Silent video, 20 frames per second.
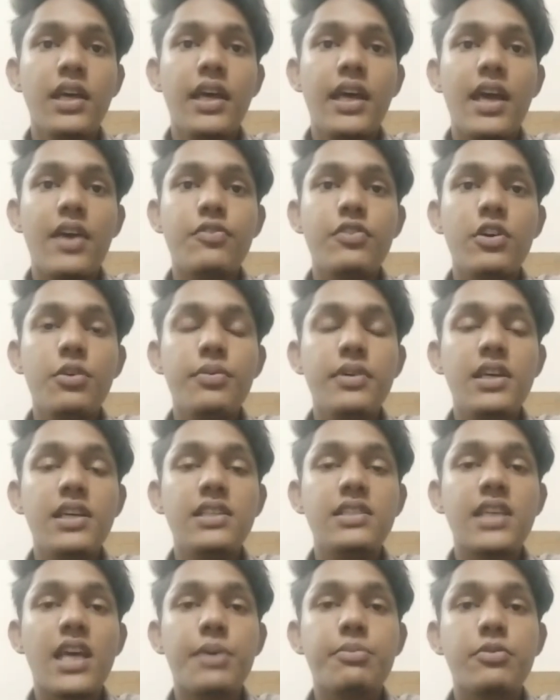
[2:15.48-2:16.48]
FIB
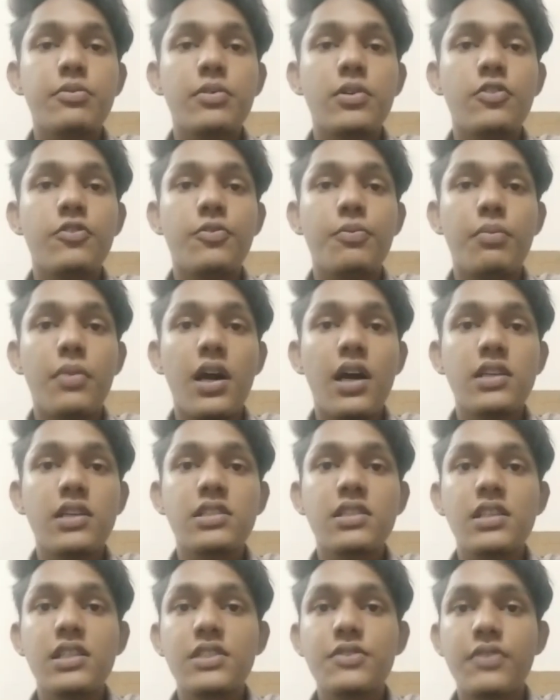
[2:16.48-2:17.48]
is capable of
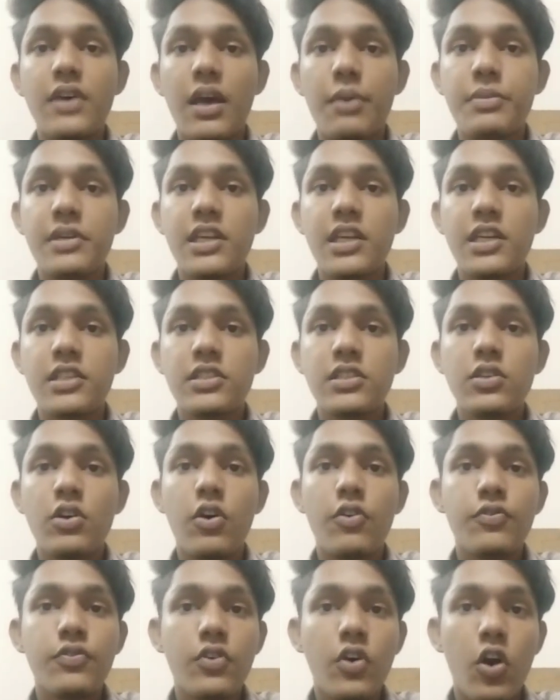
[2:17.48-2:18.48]
maskless fabrication
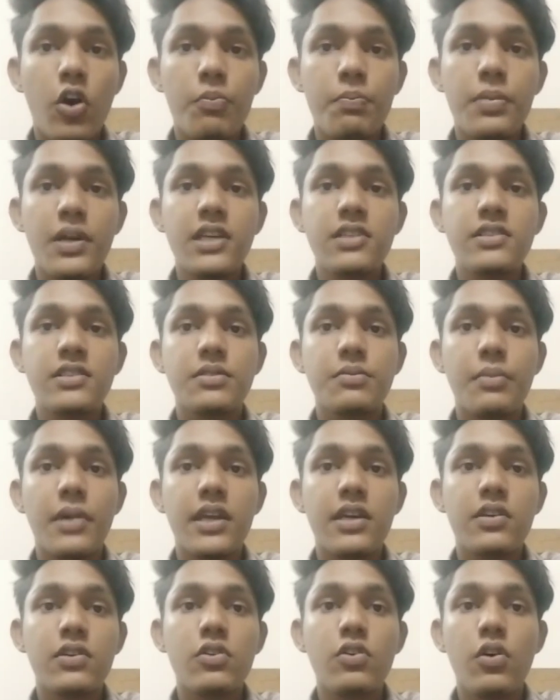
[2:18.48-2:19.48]
of complex
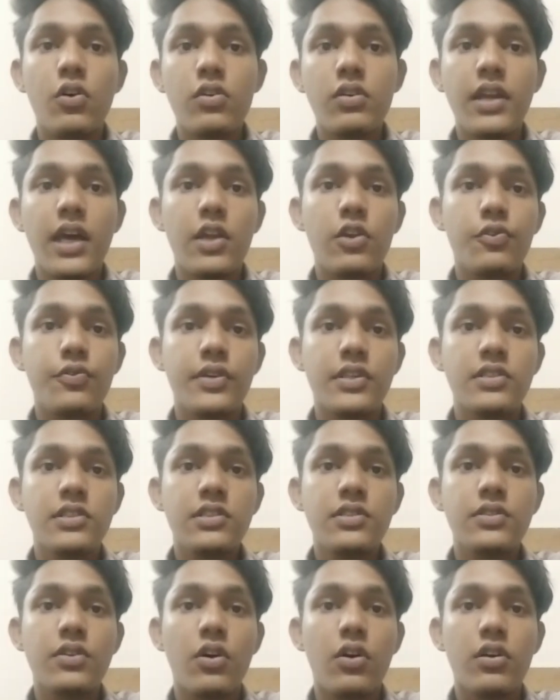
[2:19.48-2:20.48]
micro or nano
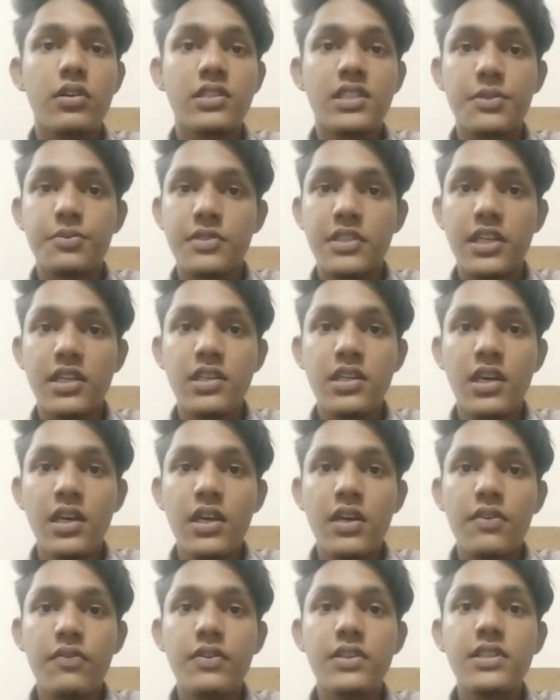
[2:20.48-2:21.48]
features on substrate
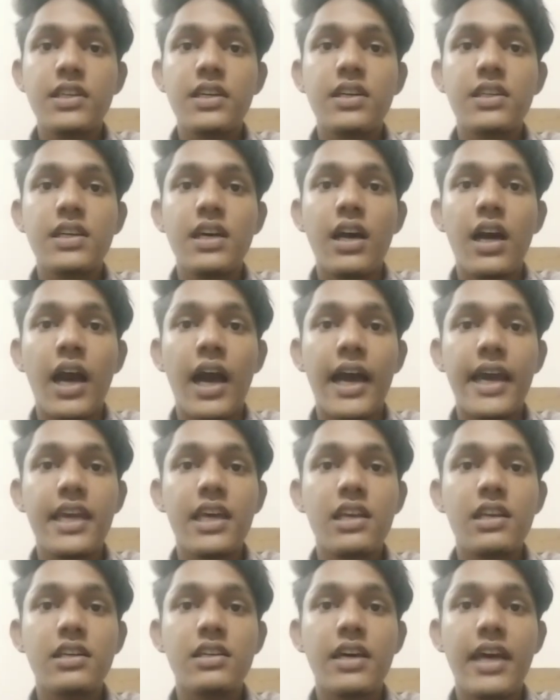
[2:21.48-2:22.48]
with
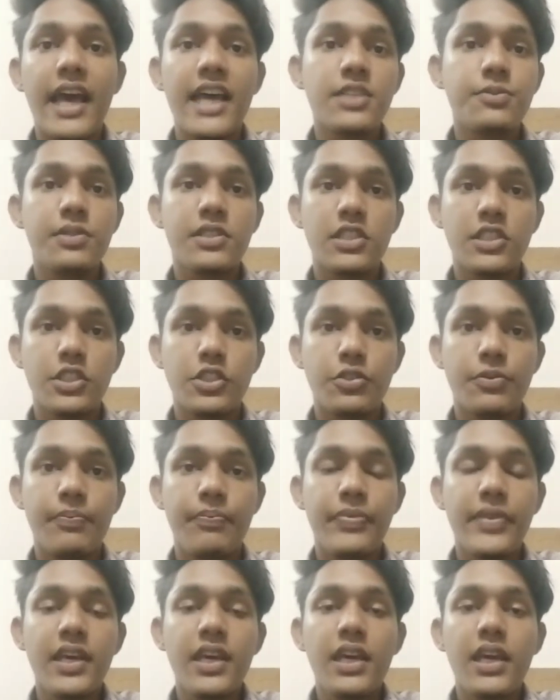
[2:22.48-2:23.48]
higher aspect ratio.
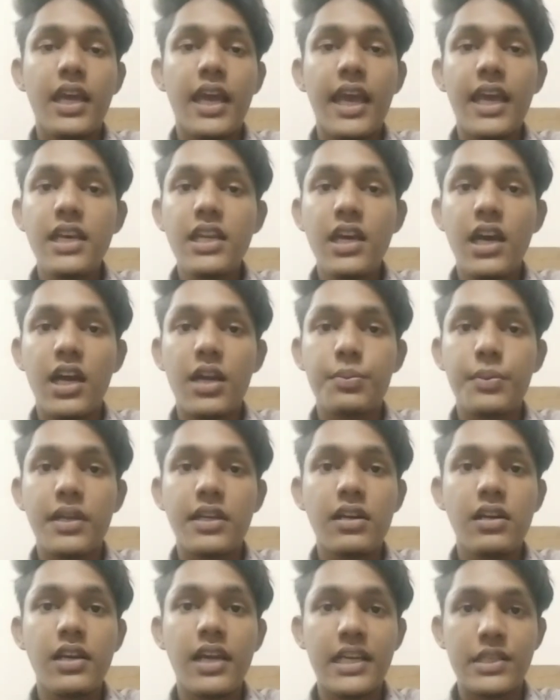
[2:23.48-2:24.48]
Any hard
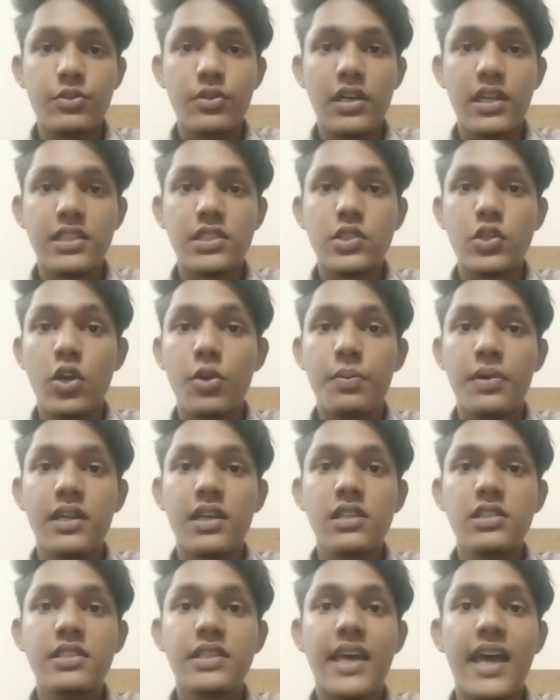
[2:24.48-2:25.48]
metal as well as
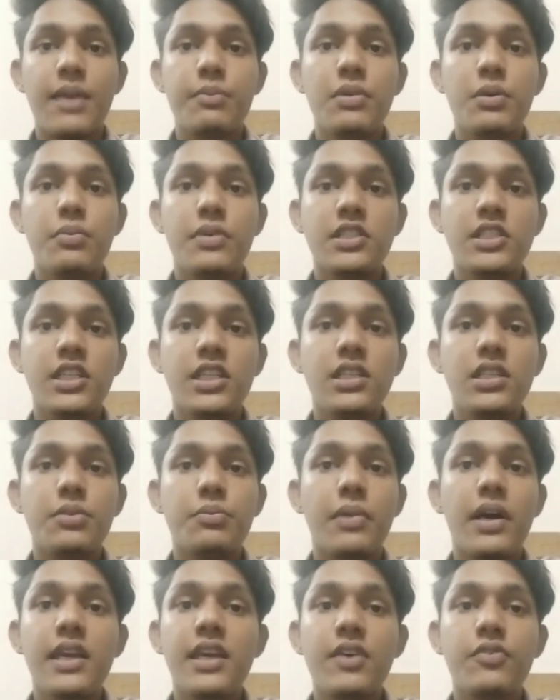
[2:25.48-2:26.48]
non-metals can be machined
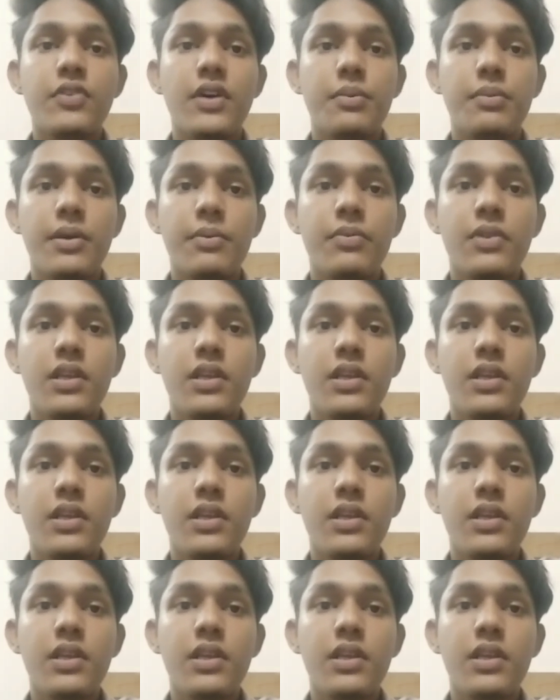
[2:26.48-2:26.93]
by FIB.